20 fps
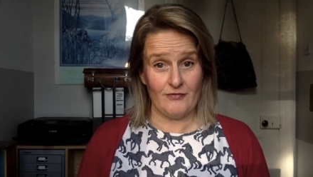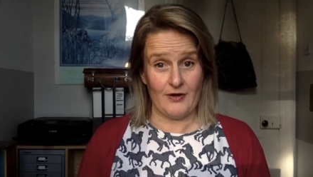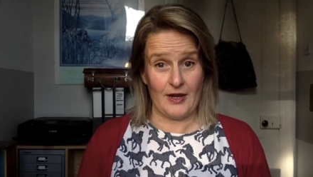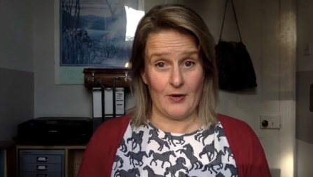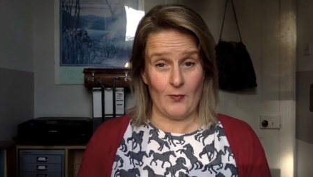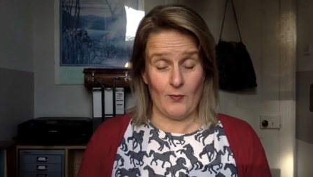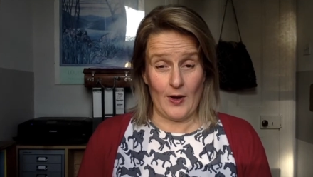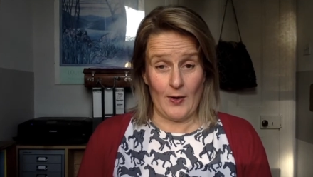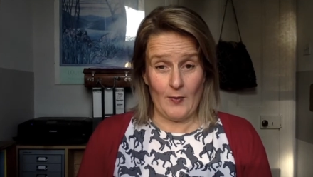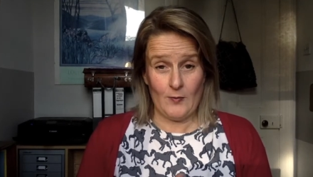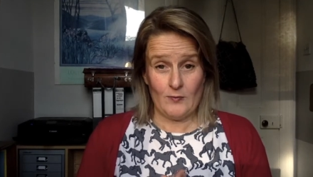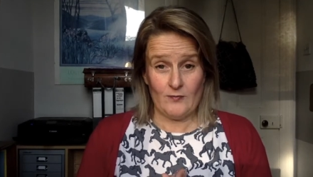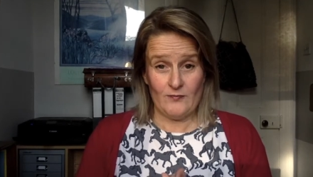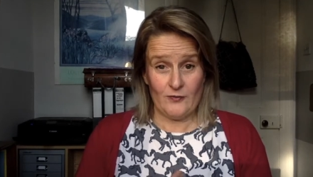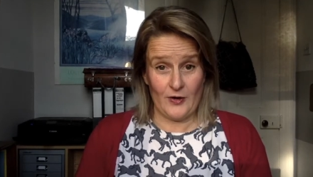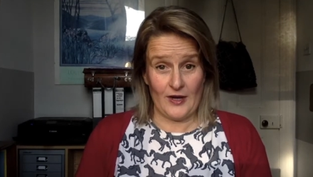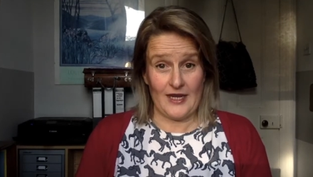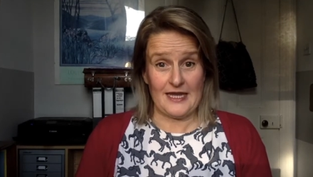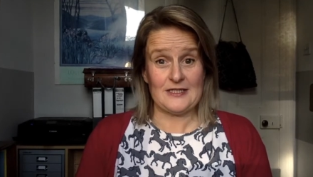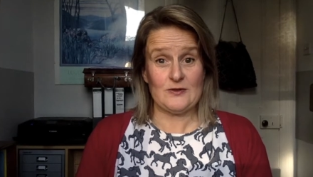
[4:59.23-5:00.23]
free, when,
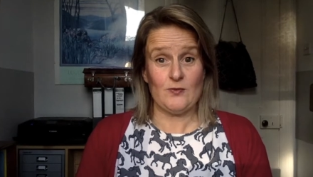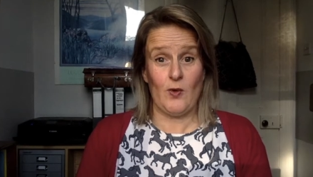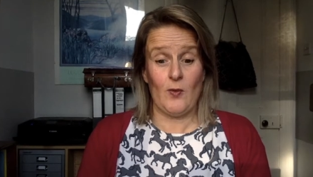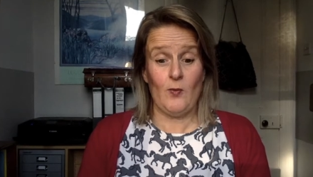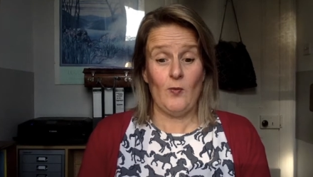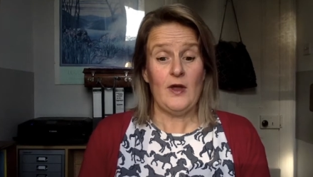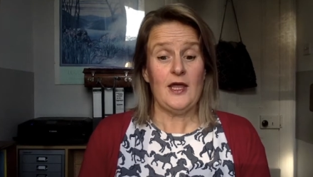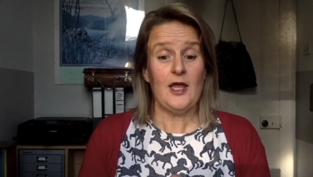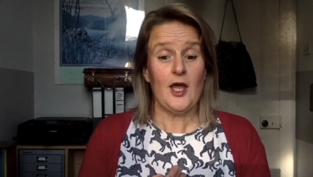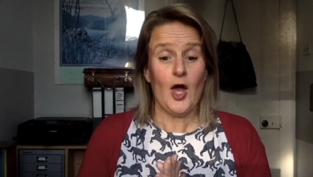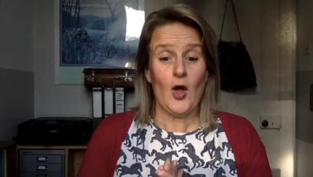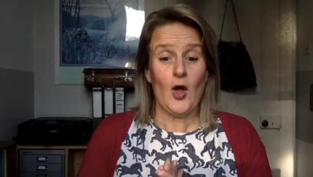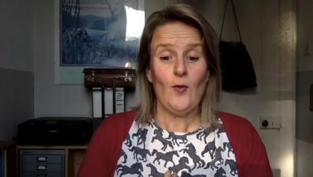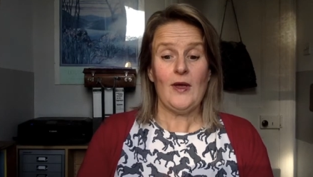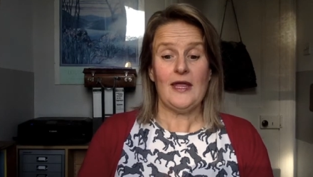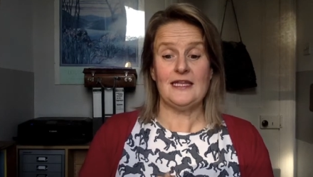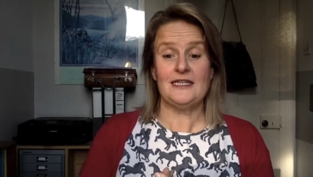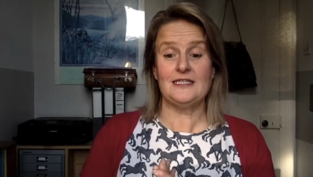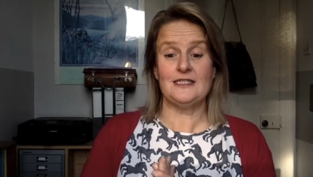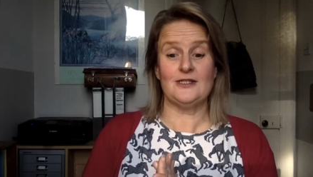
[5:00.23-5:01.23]
freeze, when we go
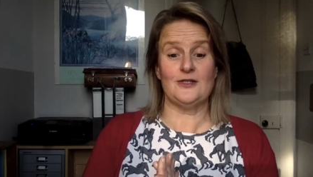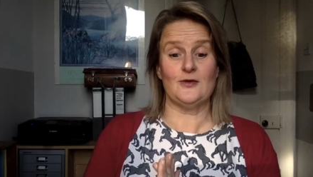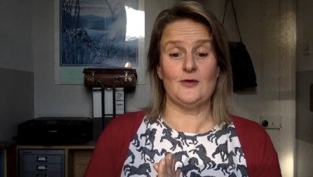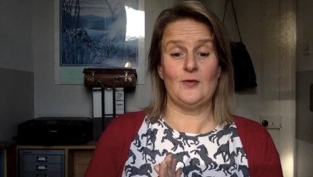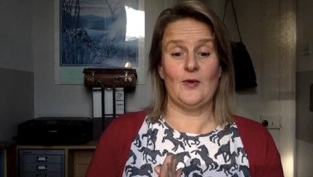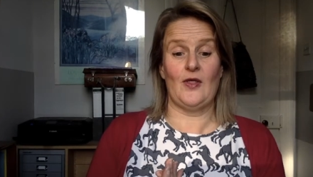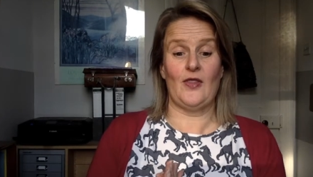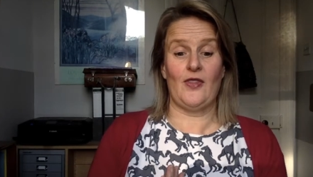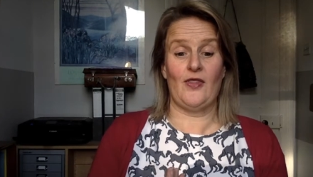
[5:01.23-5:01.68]
into